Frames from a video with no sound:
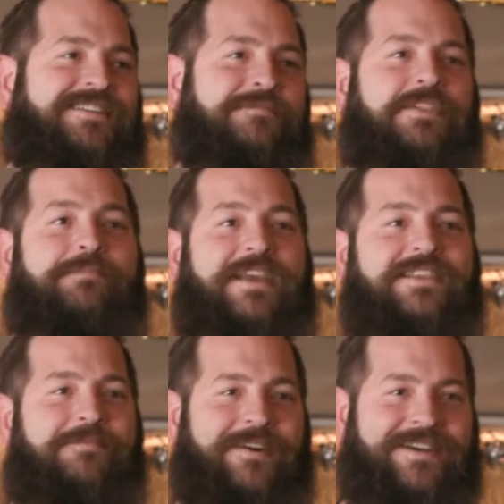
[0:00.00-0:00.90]
some
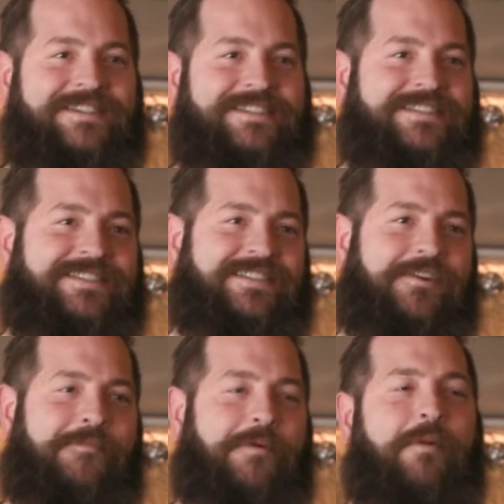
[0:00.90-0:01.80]
space books,
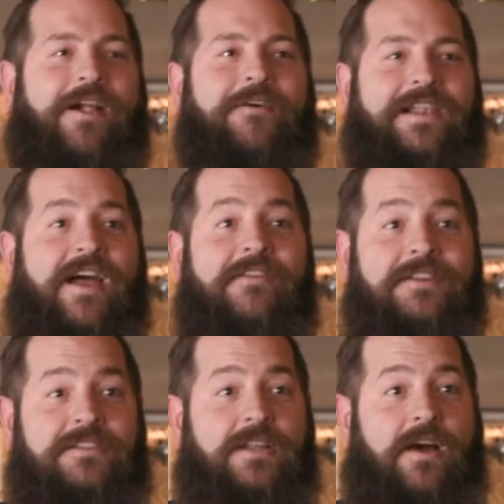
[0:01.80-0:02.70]
some Apollo
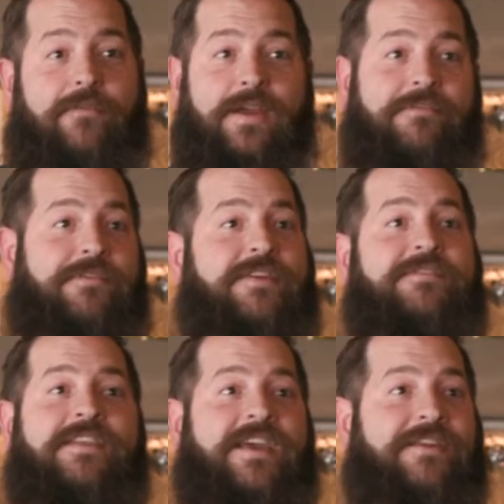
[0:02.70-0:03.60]
11 stuff. We have the
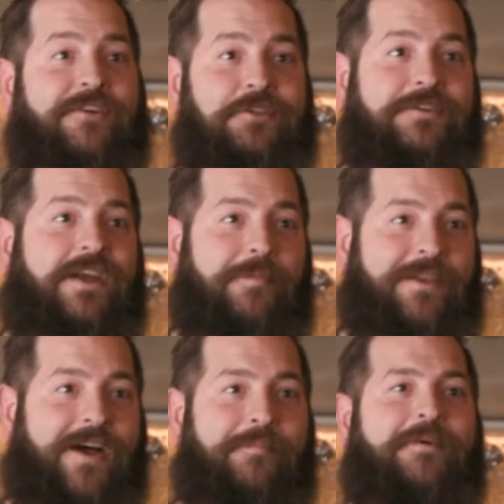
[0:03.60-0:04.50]
50th anniversary
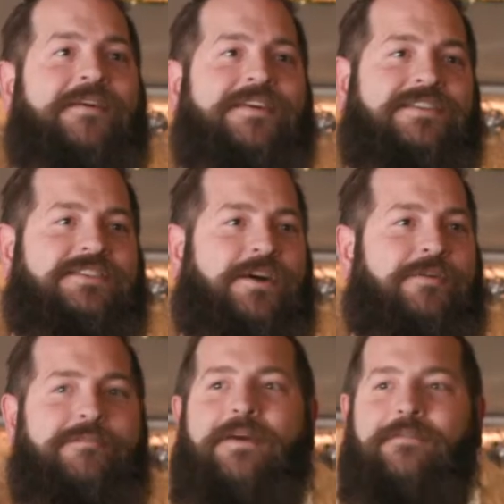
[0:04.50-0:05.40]
coming up, so
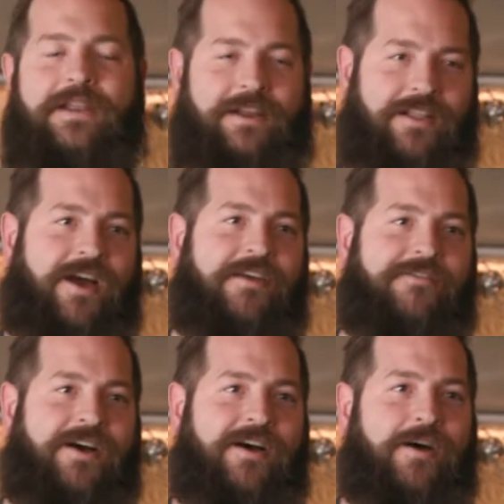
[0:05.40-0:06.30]
we've been reading a lot of
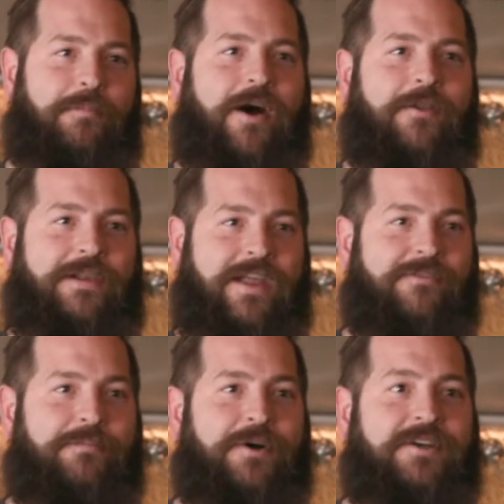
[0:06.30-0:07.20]
Apollo
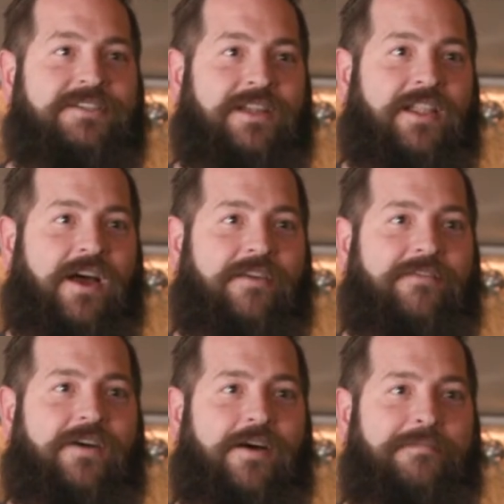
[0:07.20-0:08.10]
11 books and a lot of
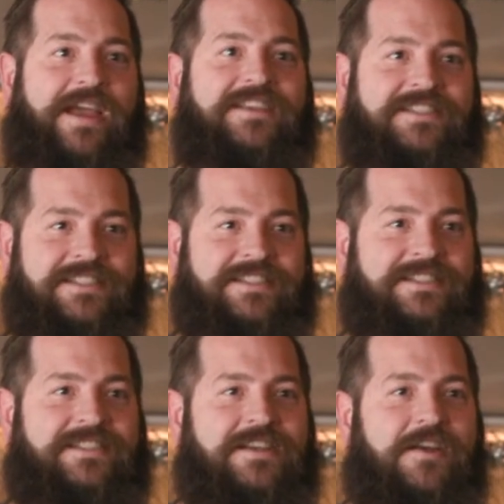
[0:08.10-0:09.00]
magazines.